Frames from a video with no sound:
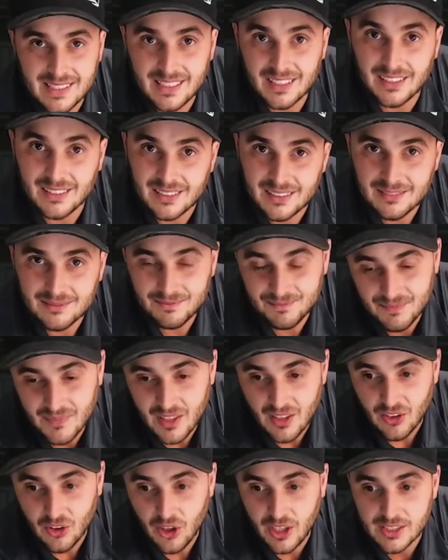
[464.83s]
still
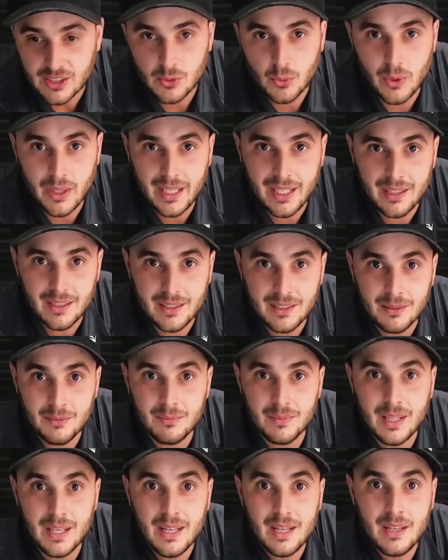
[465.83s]
lots of weight,
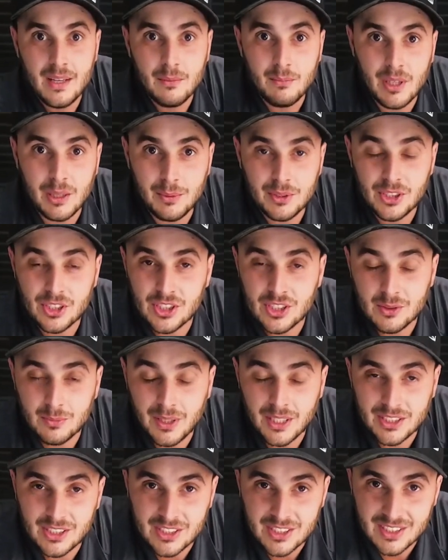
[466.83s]
maybe just as
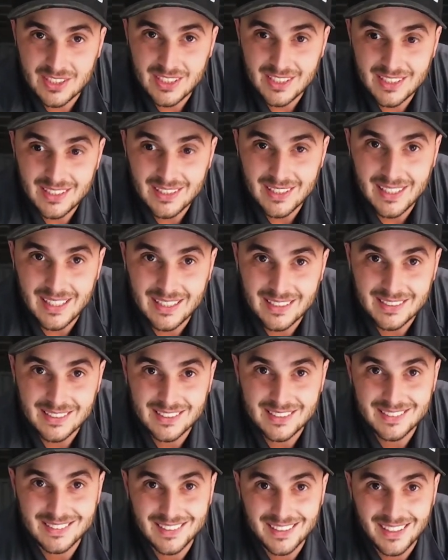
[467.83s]
much as
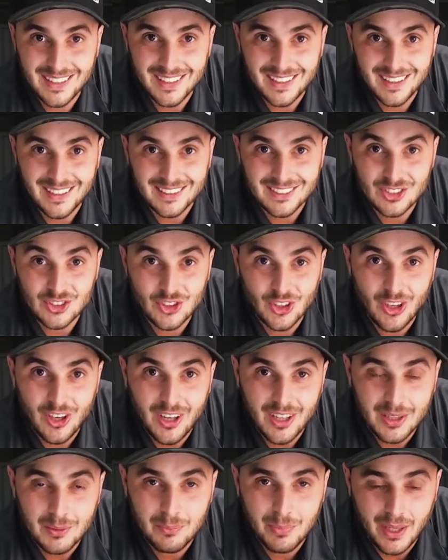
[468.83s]

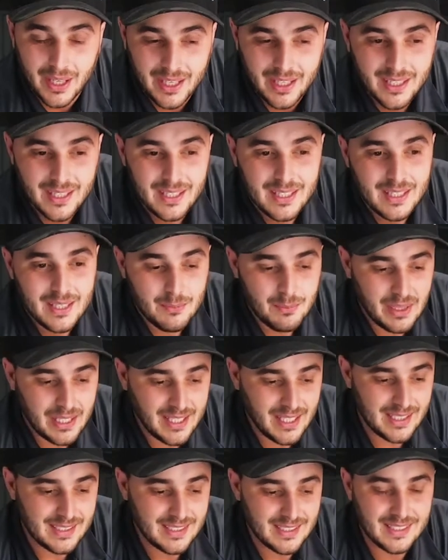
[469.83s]
stock, but
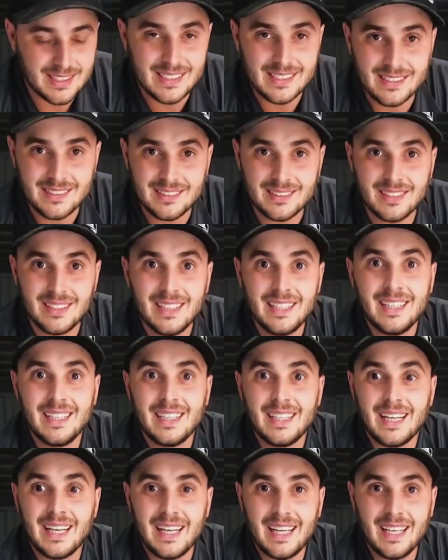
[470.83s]
because this isn't
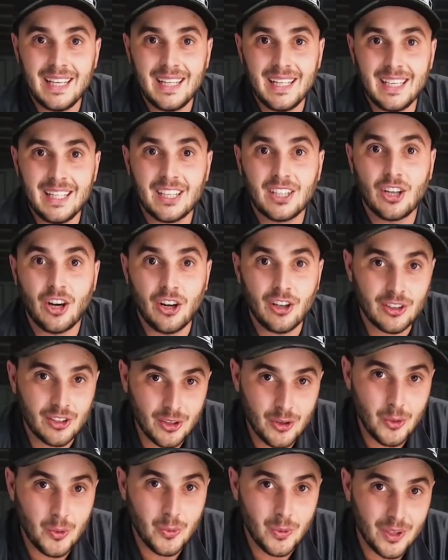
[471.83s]
a
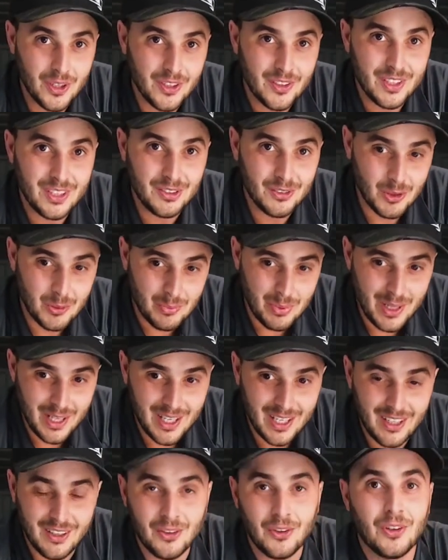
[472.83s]
cargo-worthy
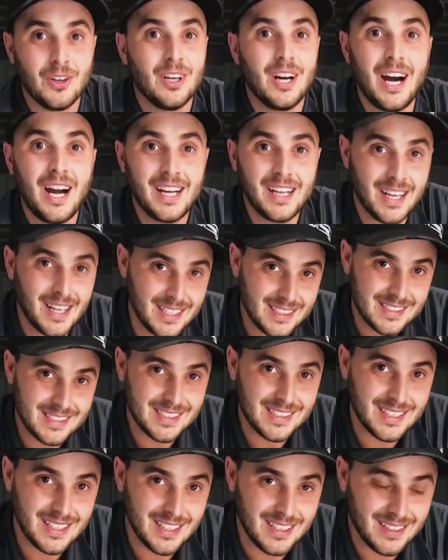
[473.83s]
repair or
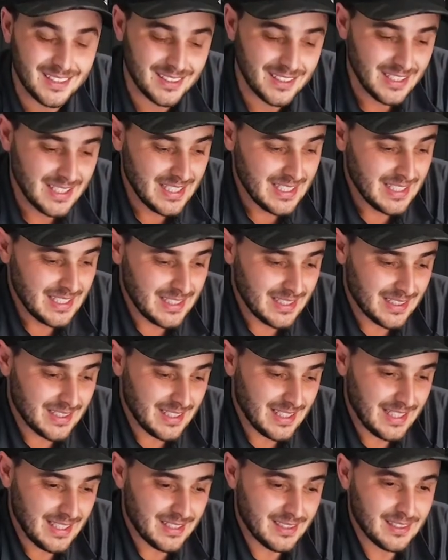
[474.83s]
IICL,
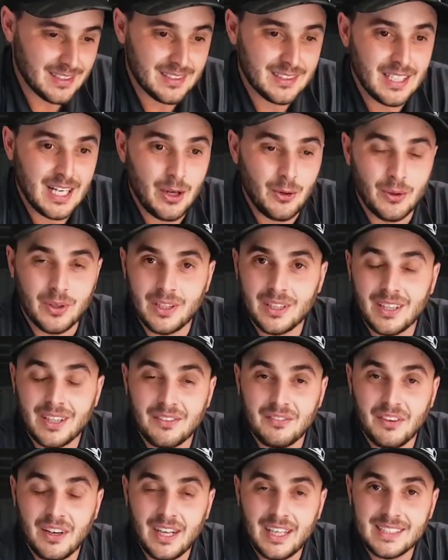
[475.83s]
then I would
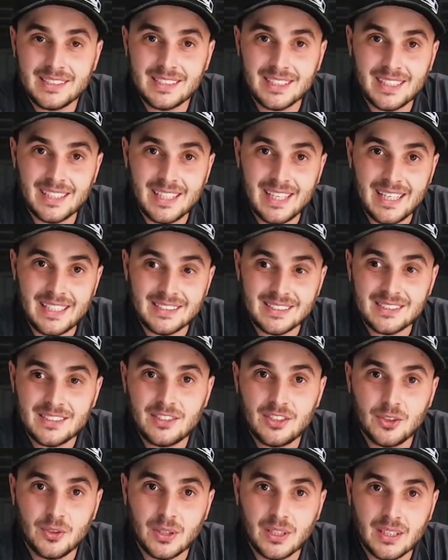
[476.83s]
advise against
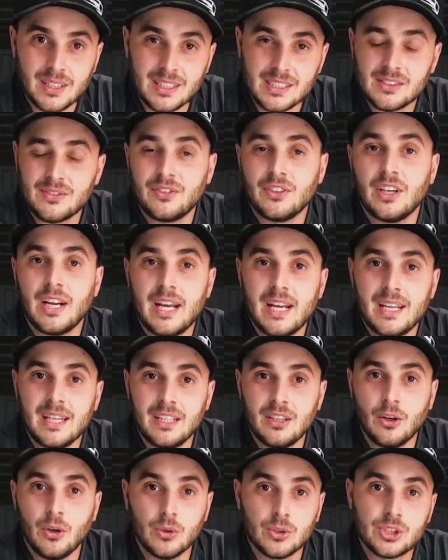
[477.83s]
doing this for
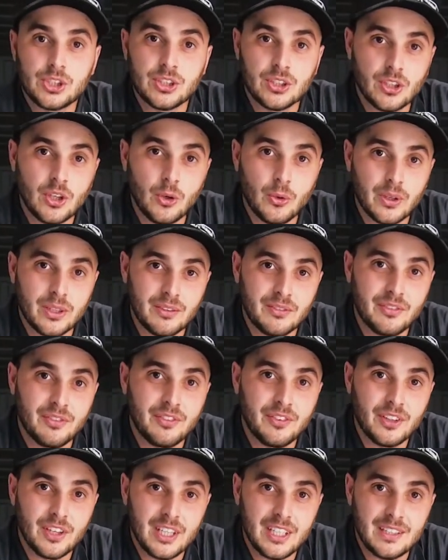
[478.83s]
any ocean-going
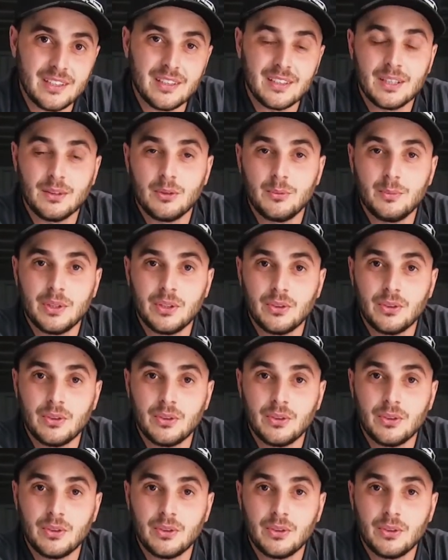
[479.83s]
freight that would be